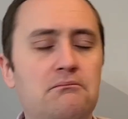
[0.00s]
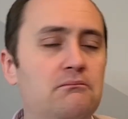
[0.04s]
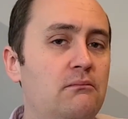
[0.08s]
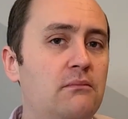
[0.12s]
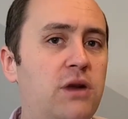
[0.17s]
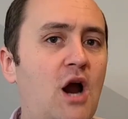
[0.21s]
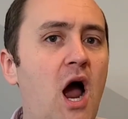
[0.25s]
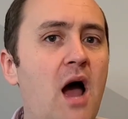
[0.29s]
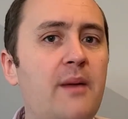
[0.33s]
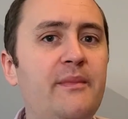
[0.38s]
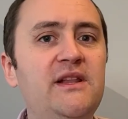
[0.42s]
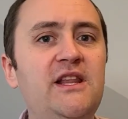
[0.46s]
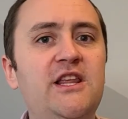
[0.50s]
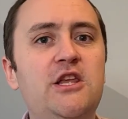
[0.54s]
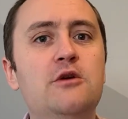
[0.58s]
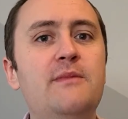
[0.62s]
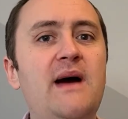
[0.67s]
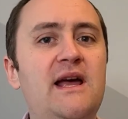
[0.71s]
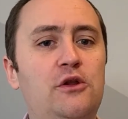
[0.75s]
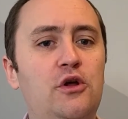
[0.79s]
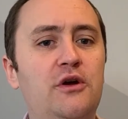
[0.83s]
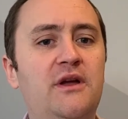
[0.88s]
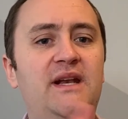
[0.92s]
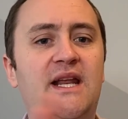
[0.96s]
Commonly, you
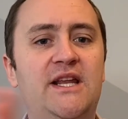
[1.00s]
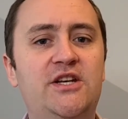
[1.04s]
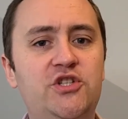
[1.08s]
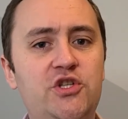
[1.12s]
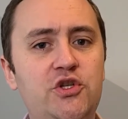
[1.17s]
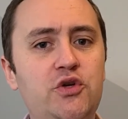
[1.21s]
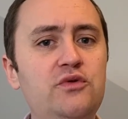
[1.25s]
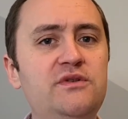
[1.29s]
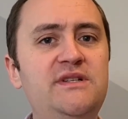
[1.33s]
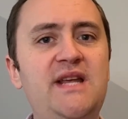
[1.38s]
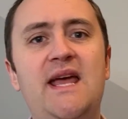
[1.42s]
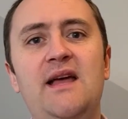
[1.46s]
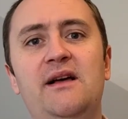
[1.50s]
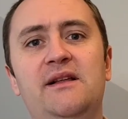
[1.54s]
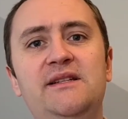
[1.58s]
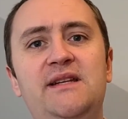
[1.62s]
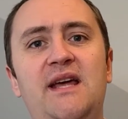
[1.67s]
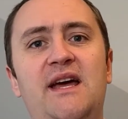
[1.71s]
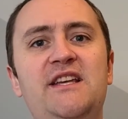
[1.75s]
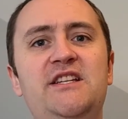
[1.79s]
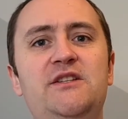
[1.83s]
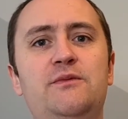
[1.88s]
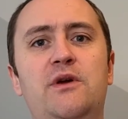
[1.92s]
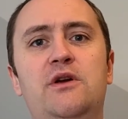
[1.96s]
might look at a two-tailed
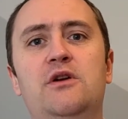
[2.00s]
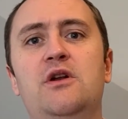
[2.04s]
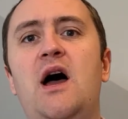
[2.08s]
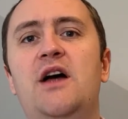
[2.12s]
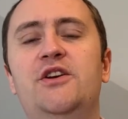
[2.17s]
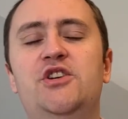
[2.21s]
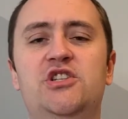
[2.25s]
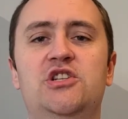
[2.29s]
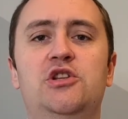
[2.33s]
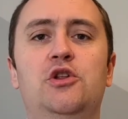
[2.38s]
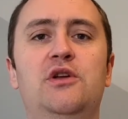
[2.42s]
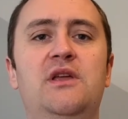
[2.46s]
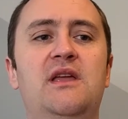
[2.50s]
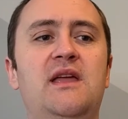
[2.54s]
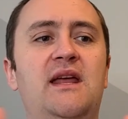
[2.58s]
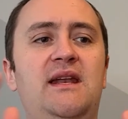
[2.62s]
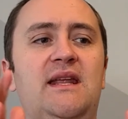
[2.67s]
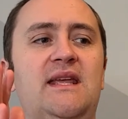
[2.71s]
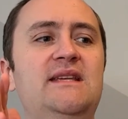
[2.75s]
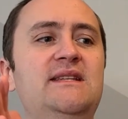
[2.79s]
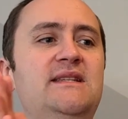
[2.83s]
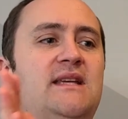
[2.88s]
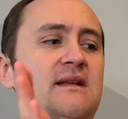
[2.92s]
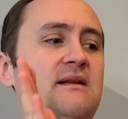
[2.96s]
test where you're not just looking at
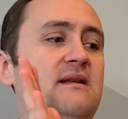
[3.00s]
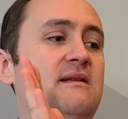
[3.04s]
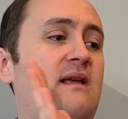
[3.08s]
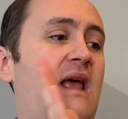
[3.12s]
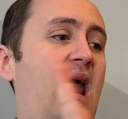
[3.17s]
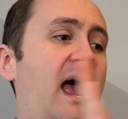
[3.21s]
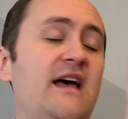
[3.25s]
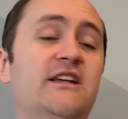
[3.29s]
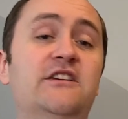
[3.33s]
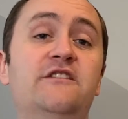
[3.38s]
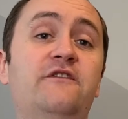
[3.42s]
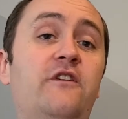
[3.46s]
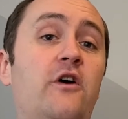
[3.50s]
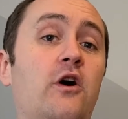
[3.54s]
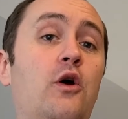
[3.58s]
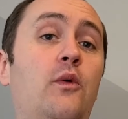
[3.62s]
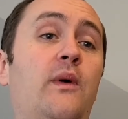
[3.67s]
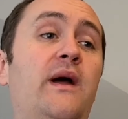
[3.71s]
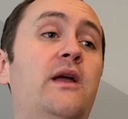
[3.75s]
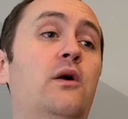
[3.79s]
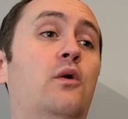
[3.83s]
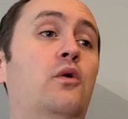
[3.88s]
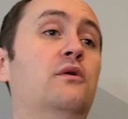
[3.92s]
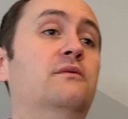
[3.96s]
is it as far
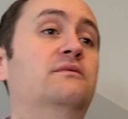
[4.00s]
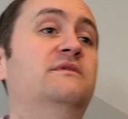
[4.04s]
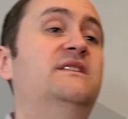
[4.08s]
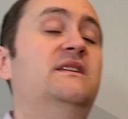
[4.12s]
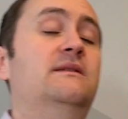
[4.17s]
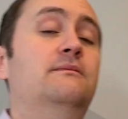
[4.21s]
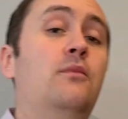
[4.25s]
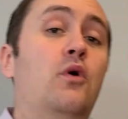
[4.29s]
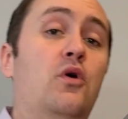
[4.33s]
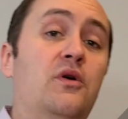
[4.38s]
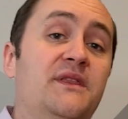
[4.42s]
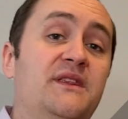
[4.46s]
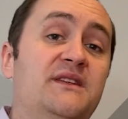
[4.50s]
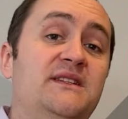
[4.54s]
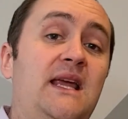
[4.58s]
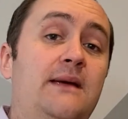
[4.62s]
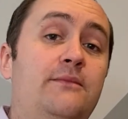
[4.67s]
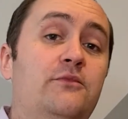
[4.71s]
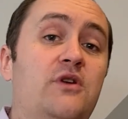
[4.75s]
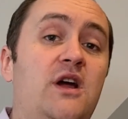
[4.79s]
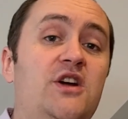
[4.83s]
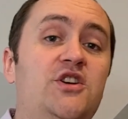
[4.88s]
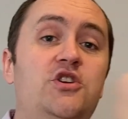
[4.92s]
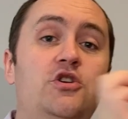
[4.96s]
away or more in the same
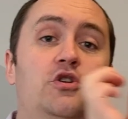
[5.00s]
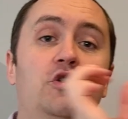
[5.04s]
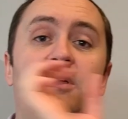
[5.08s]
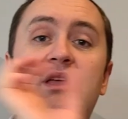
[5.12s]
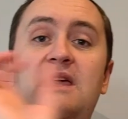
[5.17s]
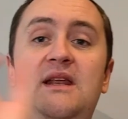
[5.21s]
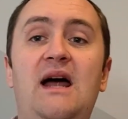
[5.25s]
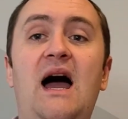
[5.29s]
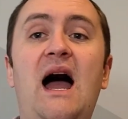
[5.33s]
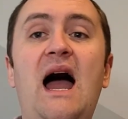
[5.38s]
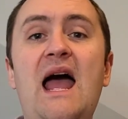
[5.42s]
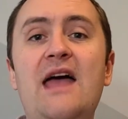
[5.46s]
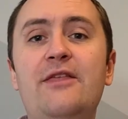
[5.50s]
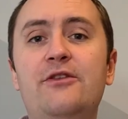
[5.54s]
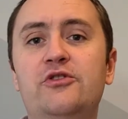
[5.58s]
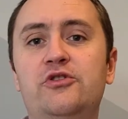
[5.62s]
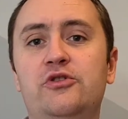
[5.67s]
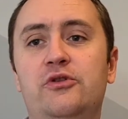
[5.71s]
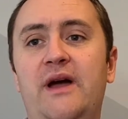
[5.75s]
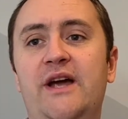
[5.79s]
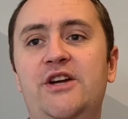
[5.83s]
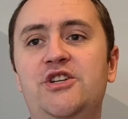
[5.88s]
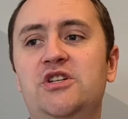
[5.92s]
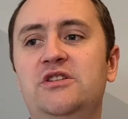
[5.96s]
direction. You're looking in either
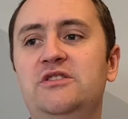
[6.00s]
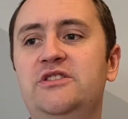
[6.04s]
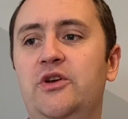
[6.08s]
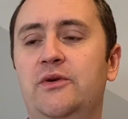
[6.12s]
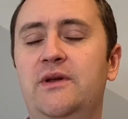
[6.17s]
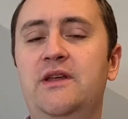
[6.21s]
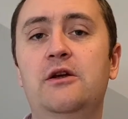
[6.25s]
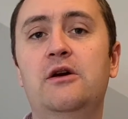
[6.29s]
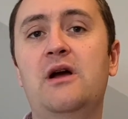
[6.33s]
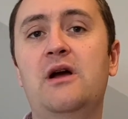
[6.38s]
direction. So here